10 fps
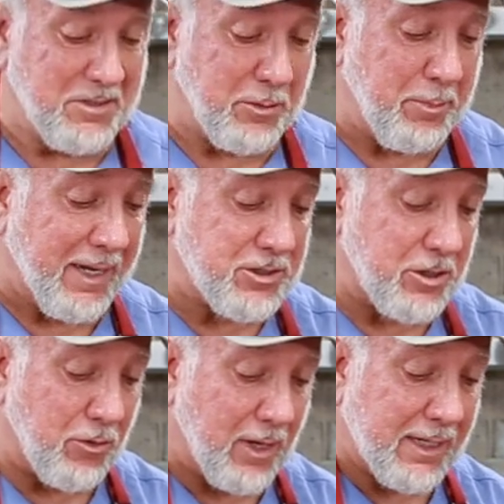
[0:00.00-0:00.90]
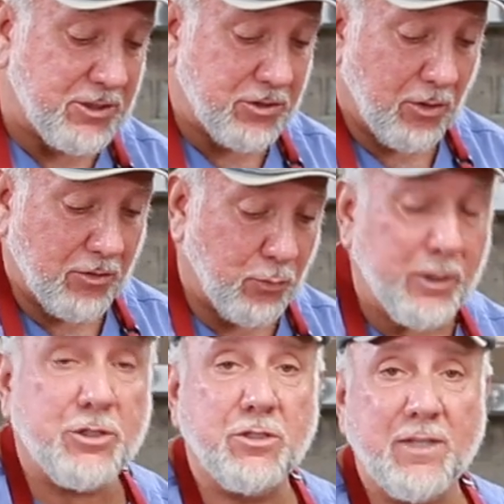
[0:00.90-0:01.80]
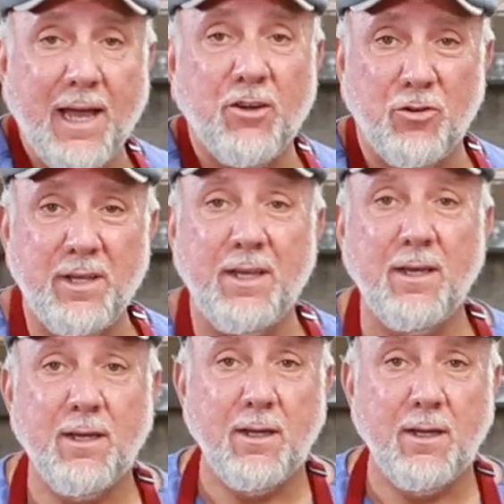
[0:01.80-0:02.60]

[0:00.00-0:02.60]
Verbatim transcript: Tabasco hot sauce, which is actually,